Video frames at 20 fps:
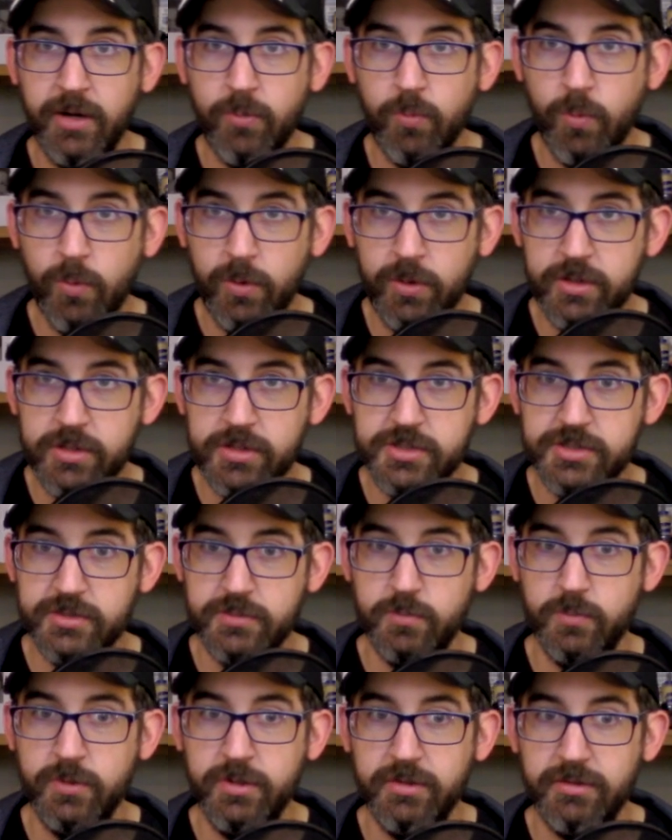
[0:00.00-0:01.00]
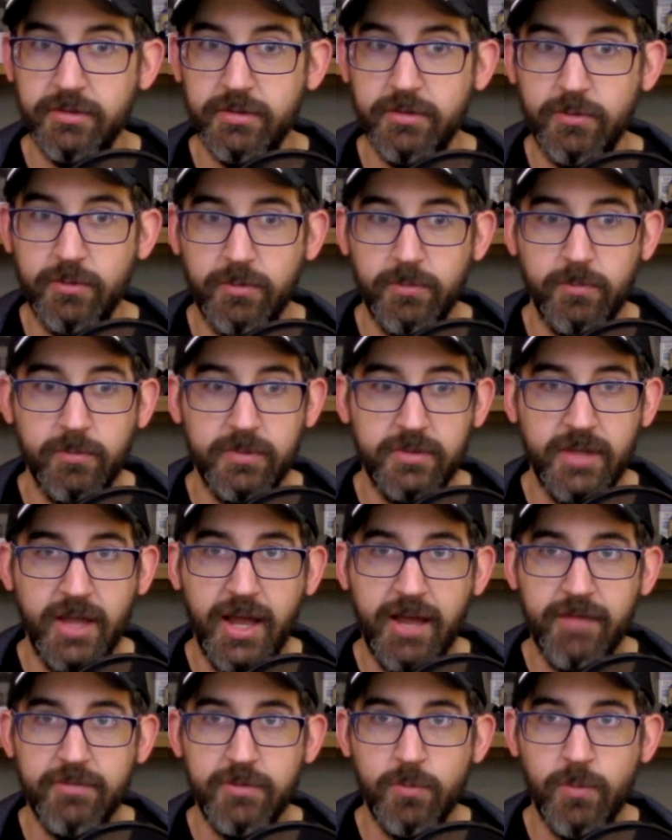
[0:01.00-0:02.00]
warriors with the
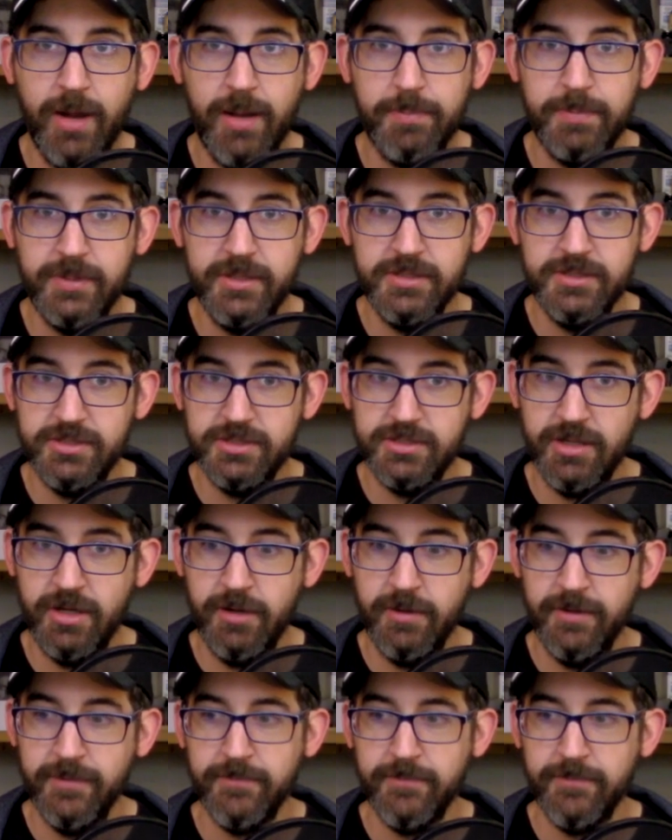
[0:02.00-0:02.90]
heavy weapons, so